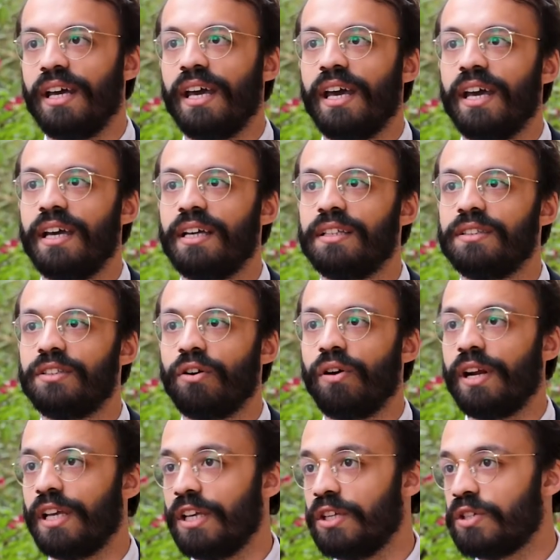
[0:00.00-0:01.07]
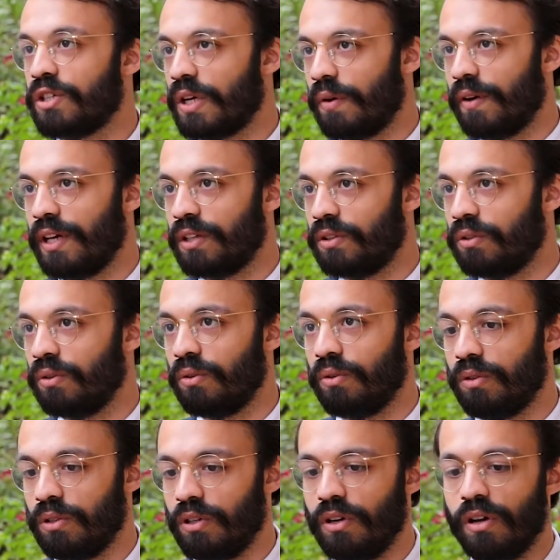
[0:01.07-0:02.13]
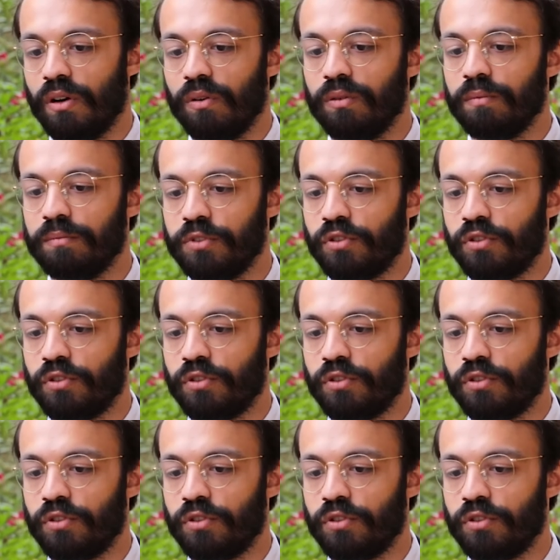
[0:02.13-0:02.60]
and they're each going to, you know,